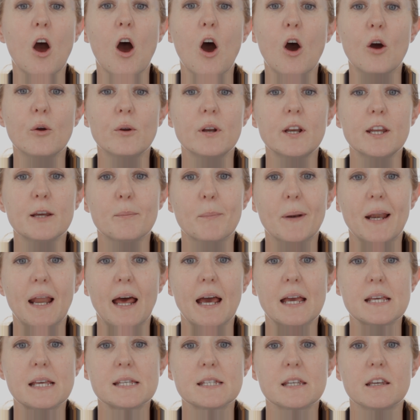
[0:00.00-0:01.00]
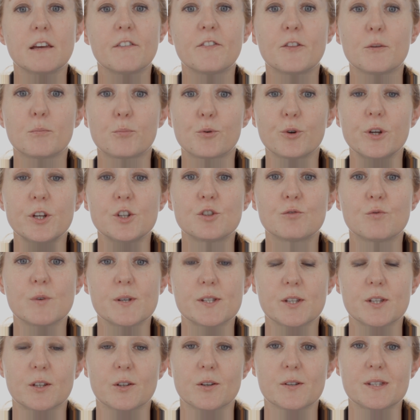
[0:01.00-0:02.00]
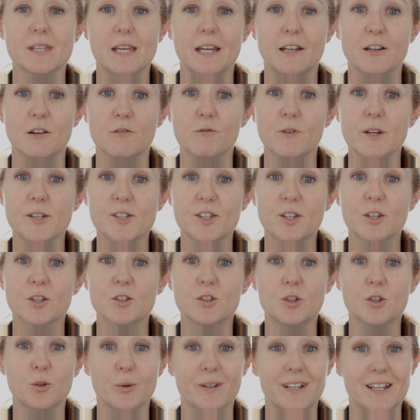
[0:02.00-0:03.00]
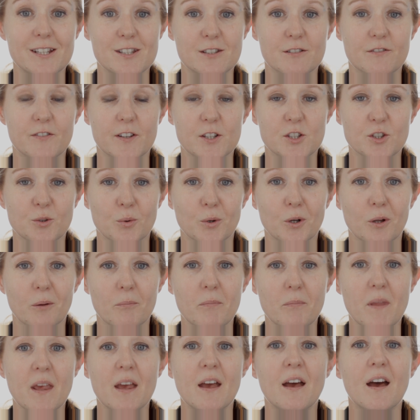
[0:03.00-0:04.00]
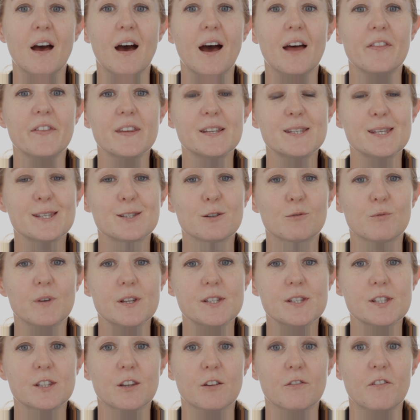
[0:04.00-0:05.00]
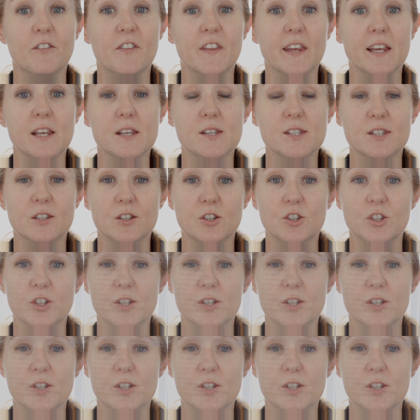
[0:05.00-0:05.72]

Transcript: only applies if the breach results in a risk to an individual, and this is a risk of things such